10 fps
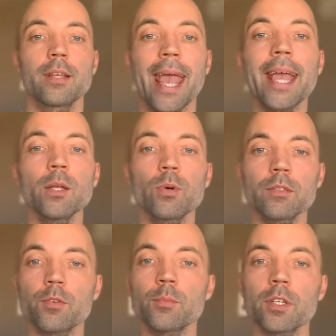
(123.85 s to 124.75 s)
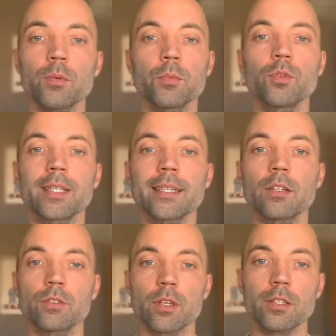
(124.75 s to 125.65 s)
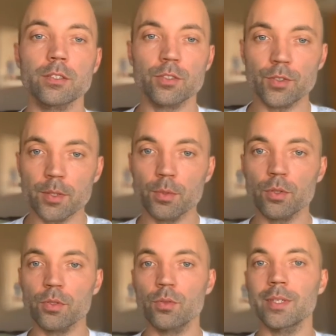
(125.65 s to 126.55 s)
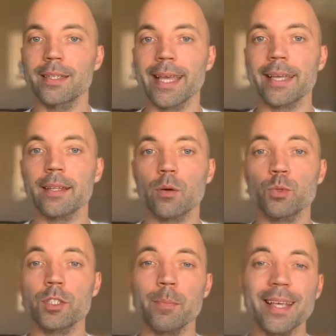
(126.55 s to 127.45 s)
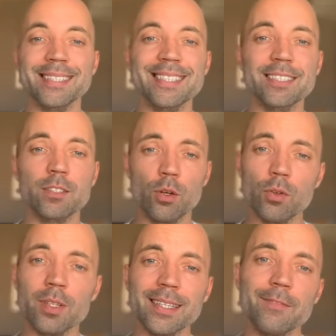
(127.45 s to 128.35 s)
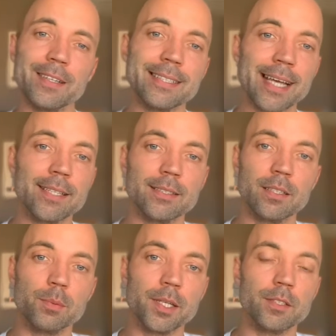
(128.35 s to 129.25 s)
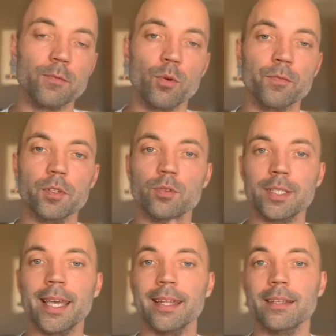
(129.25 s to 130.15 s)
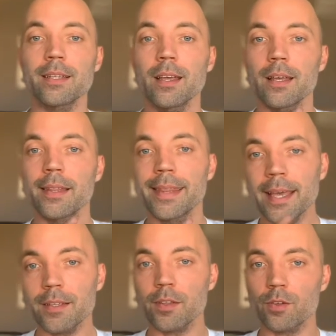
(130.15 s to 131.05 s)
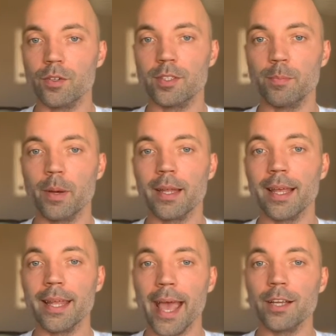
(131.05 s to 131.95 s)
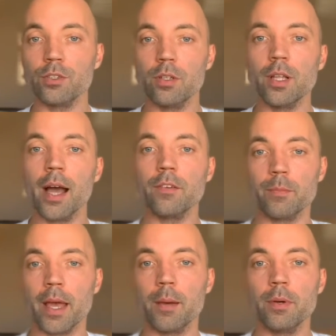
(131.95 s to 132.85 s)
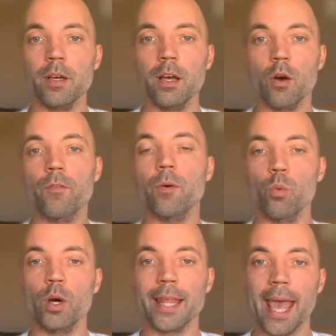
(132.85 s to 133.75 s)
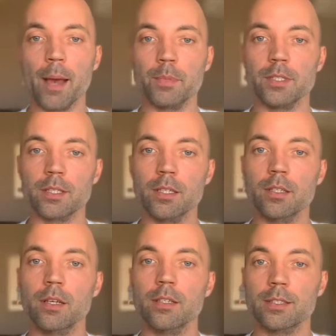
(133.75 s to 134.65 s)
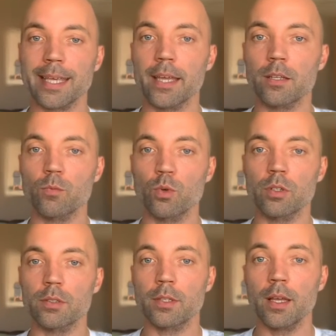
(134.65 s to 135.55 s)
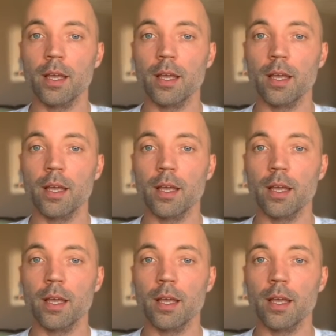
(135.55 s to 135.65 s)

Anyone from the community can contribute to the data, which makes this not only a fantastic place for figure skating data nerds, but an actual live map of what happens in the skating world.